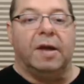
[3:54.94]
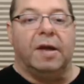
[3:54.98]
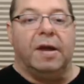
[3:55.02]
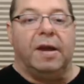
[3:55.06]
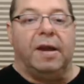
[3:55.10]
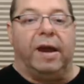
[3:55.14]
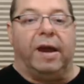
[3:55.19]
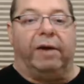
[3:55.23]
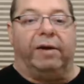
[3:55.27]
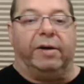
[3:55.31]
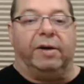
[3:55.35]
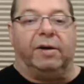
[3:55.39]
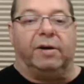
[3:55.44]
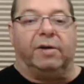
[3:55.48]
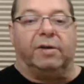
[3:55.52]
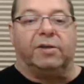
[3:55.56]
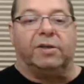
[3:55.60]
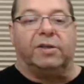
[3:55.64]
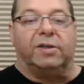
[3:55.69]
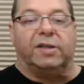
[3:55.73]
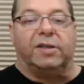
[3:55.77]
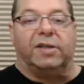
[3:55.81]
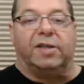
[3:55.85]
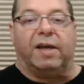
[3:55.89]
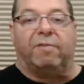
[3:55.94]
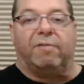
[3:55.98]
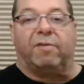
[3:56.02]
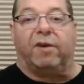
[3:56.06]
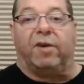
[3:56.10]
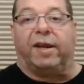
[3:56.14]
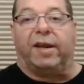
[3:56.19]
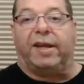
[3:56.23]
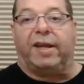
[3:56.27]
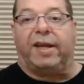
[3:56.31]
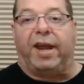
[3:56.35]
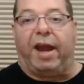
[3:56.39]
Now it also says after
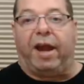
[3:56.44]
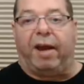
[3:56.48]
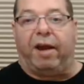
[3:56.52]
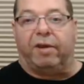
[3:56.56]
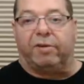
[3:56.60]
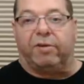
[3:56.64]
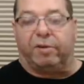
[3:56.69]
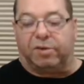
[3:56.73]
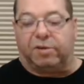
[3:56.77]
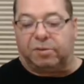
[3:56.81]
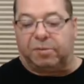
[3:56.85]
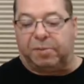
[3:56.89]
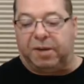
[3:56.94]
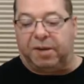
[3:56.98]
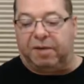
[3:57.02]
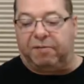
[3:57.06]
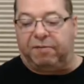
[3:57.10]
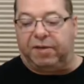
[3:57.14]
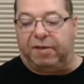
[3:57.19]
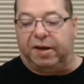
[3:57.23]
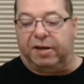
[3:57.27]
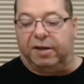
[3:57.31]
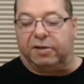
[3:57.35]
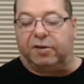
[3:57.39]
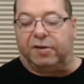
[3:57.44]
a character has been defeated, so